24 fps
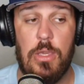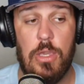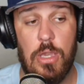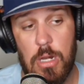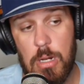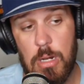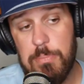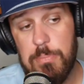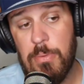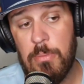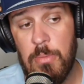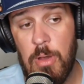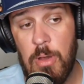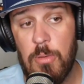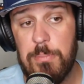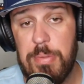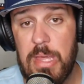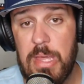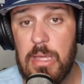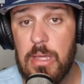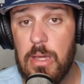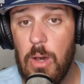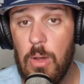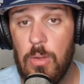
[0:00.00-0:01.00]
You're going to
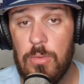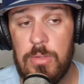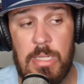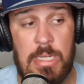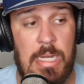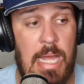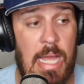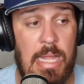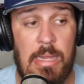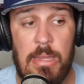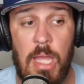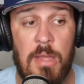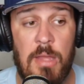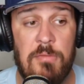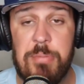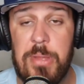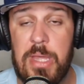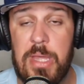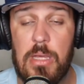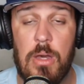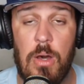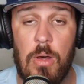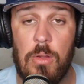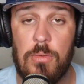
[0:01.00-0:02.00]
promote Pete Golding? I love
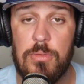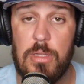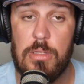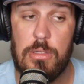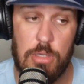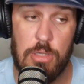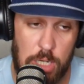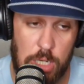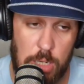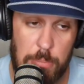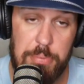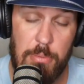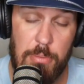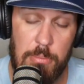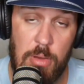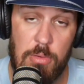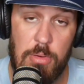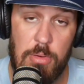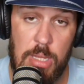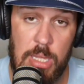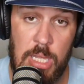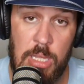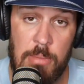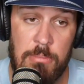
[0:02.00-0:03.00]
Pete Golding. You're going to
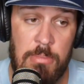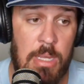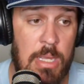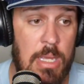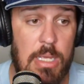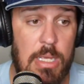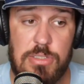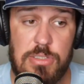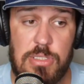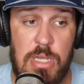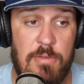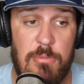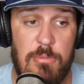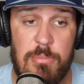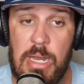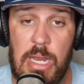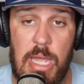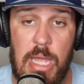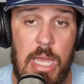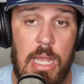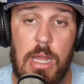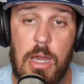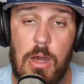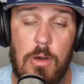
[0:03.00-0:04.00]
promote him? He's never been a
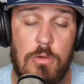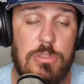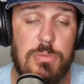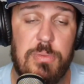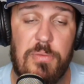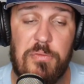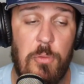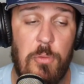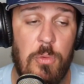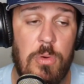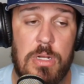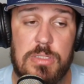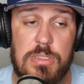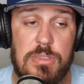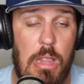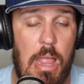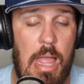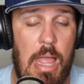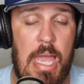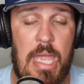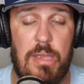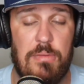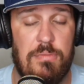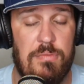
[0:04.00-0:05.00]
head coach before in his
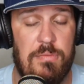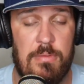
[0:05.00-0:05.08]
life.